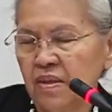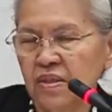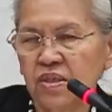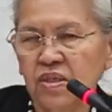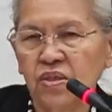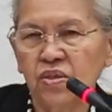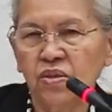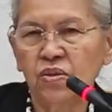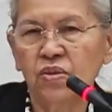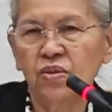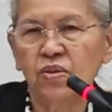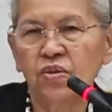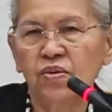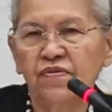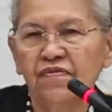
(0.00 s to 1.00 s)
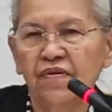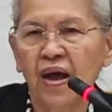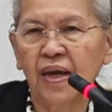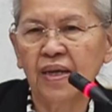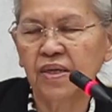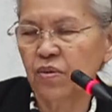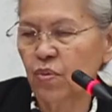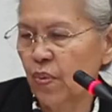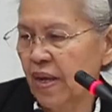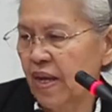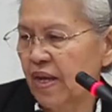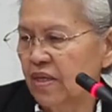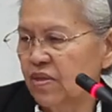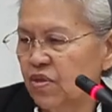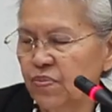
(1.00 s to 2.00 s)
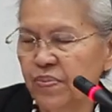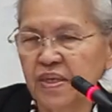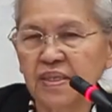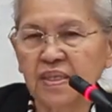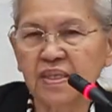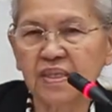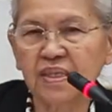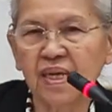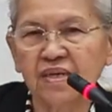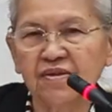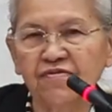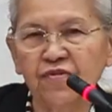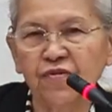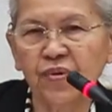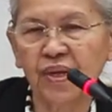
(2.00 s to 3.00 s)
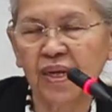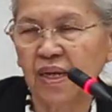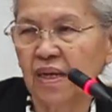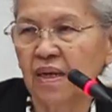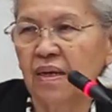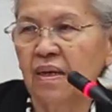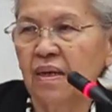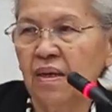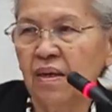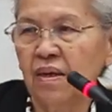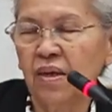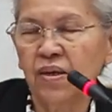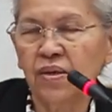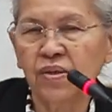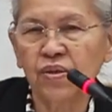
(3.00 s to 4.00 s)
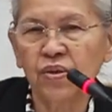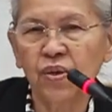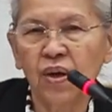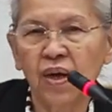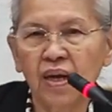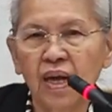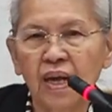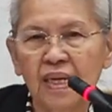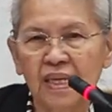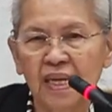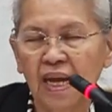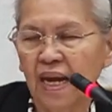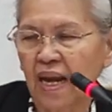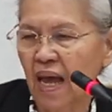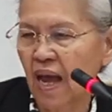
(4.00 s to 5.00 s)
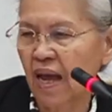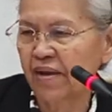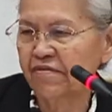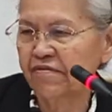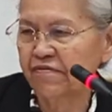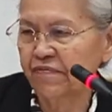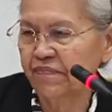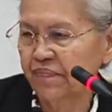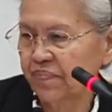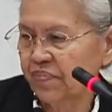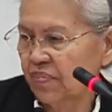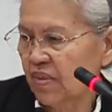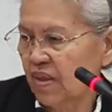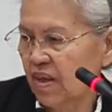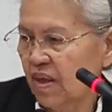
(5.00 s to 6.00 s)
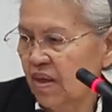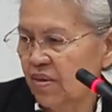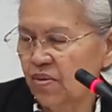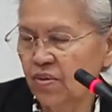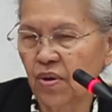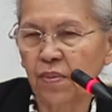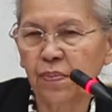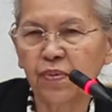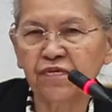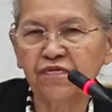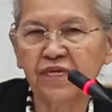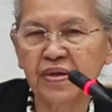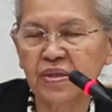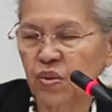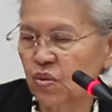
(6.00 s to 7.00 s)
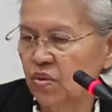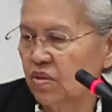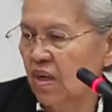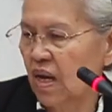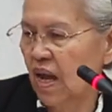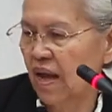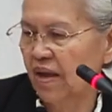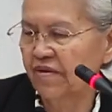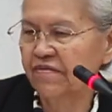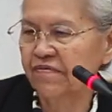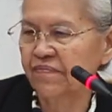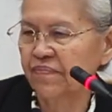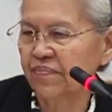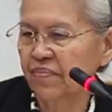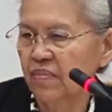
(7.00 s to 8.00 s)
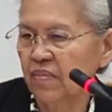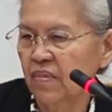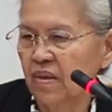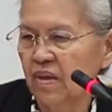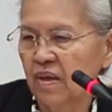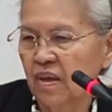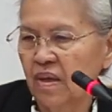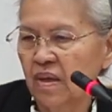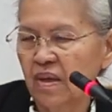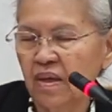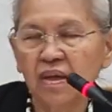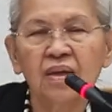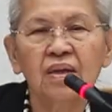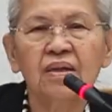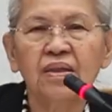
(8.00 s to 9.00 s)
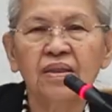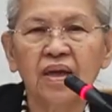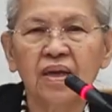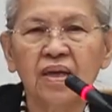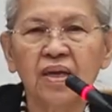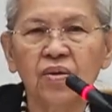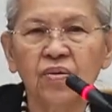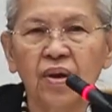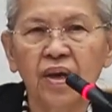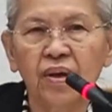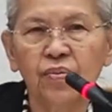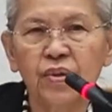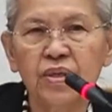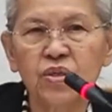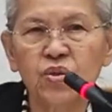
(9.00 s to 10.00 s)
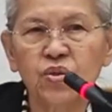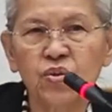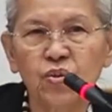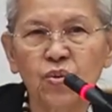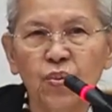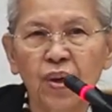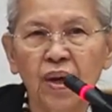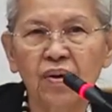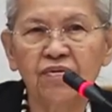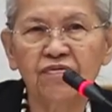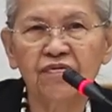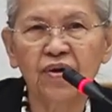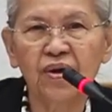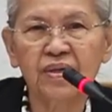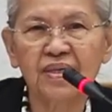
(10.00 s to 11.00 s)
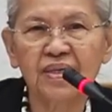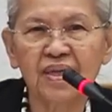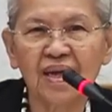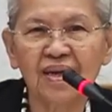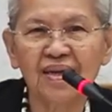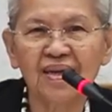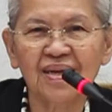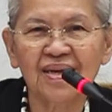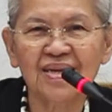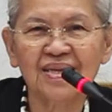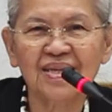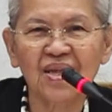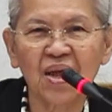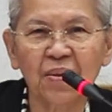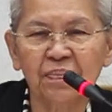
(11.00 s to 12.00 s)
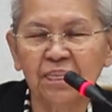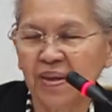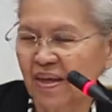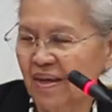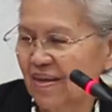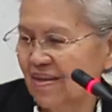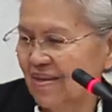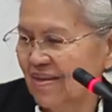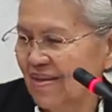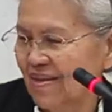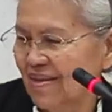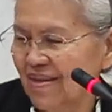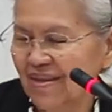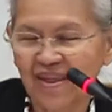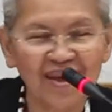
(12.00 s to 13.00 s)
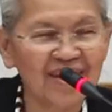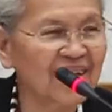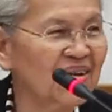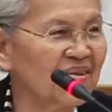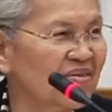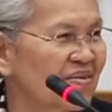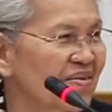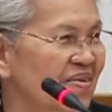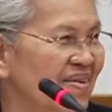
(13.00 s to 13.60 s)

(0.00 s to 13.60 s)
to find a way to be successful in your career life and your professional life. Thank you. I wish you well for studying this topic. Thank you.